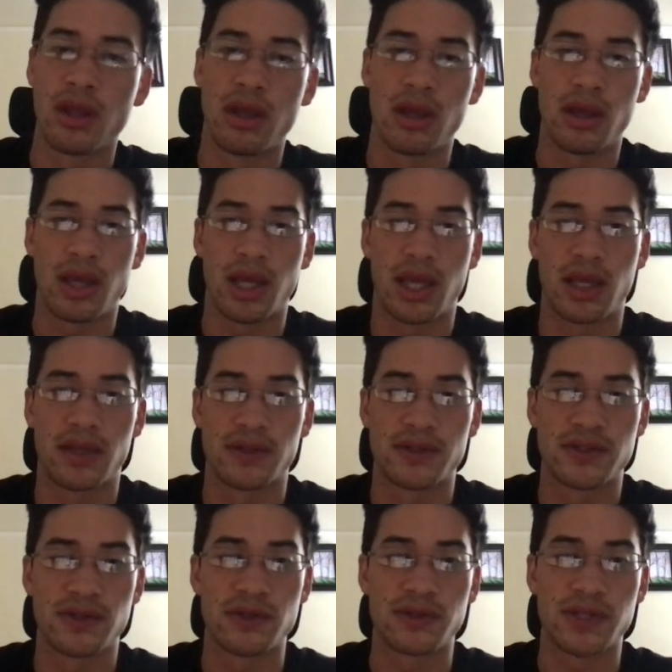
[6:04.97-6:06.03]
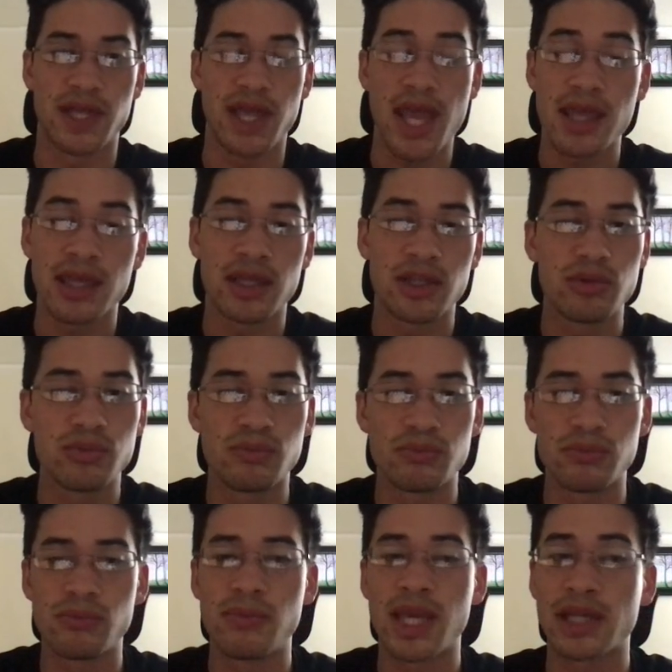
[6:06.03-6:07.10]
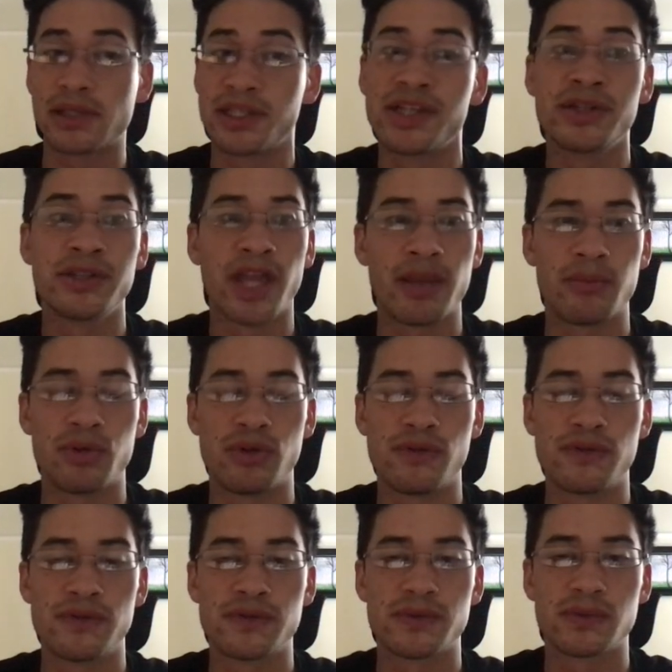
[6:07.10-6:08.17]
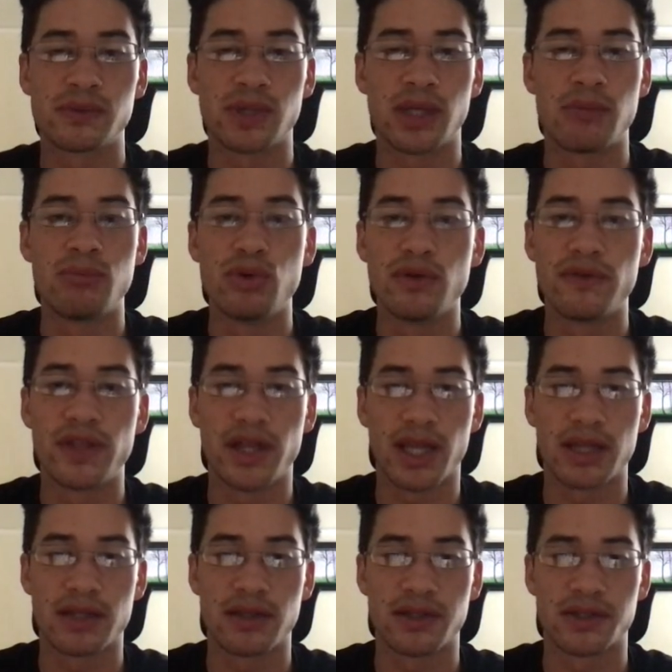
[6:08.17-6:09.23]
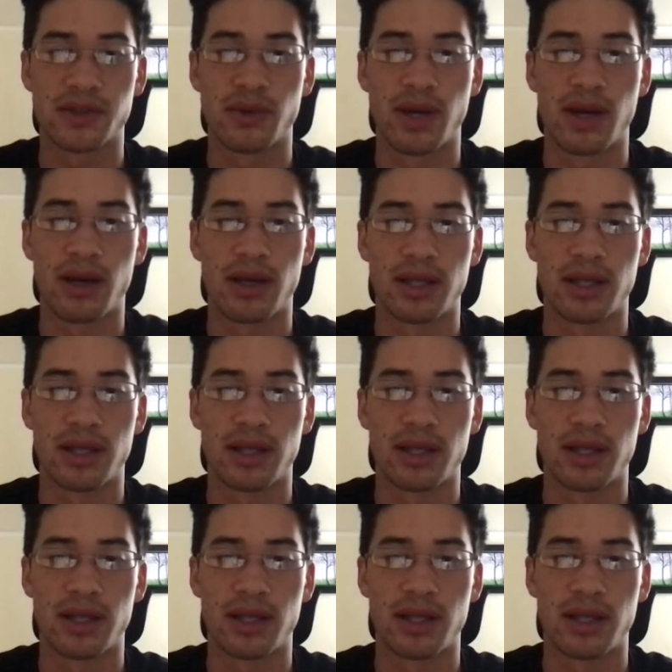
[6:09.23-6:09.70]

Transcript: And so you say, hey, can you make legal knight moves and move the knight to this square?